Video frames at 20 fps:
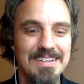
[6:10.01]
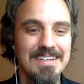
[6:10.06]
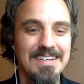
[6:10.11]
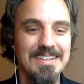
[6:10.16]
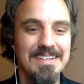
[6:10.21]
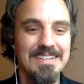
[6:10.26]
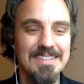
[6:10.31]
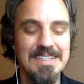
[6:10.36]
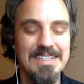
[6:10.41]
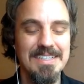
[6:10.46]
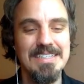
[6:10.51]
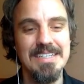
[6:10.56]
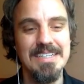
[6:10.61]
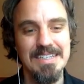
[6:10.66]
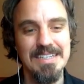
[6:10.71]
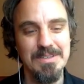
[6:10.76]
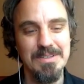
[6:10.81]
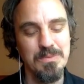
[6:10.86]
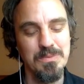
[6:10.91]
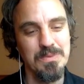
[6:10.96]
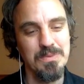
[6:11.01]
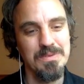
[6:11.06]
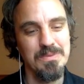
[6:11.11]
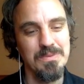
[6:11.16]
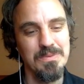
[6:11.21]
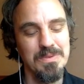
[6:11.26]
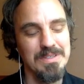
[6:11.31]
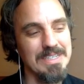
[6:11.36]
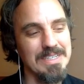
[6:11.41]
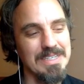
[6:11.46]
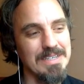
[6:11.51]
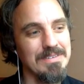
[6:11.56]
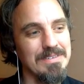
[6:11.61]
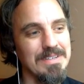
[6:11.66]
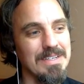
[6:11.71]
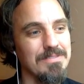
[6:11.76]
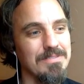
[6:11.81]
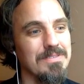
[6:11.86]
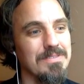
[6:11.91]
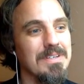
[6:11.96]
and he says that, well, even
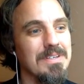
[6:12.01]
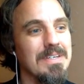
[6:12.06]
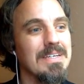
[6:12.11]
if